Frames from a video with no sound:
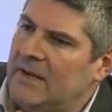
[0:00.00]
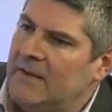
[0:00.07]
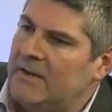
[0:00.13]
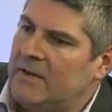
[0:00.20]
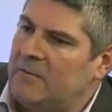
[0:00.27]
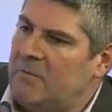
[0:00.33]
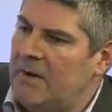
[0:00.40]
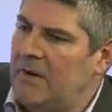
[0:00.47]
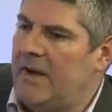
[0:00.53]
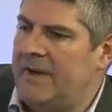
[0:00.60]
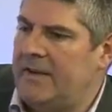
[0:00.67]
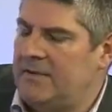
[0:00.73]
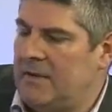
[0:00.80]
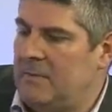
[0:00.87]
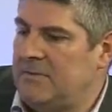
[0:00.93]
that apply
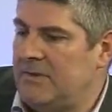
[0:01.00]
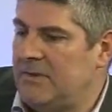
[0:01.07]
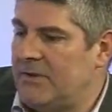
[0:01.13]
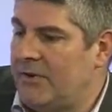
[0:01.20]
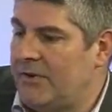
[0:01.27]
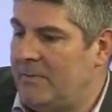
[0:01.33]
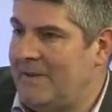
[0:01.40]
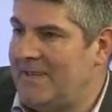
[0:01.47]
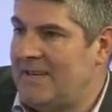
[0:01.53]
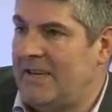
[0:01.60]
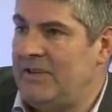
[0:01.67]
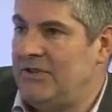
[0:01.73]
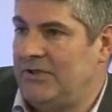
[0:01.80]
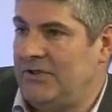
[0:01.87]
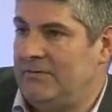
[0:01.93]
in terms of the
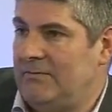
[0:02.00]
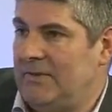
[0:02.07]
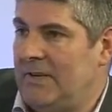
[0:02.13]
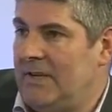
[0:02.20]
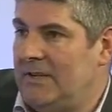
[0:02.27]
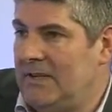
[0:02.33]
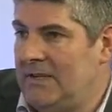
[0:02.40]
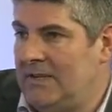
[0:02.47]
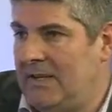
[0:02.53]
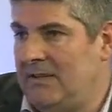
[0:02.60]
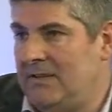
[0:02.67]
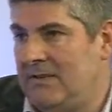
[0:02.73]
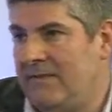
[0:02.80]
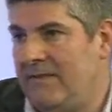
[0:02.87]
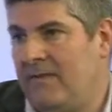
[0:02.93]
documentation that
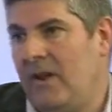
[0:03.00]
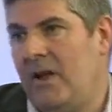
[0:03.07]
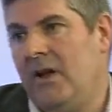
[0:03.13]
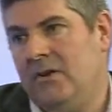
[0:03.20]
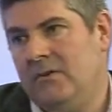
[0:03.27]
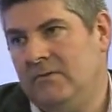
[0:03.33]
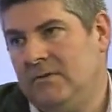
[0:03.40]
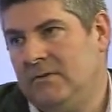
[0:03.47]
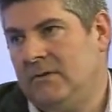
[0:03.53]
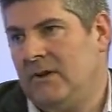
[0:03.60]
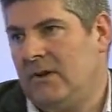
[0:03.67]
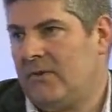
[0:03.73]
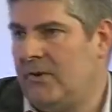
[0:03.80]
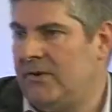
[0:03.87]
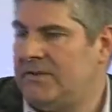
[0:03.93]
needs to flow
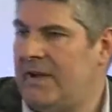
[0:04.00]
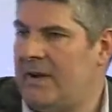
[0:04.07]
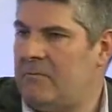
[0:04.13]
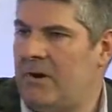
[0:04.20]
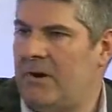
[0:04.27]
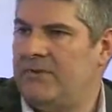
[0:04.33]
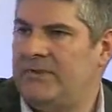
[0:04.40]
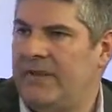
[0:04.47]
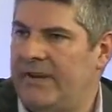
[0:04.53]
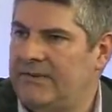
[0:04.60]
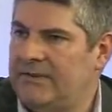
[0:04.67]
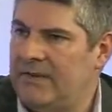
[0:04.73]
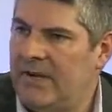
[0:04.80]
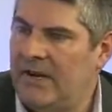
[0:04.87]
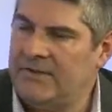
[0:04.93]
across that process.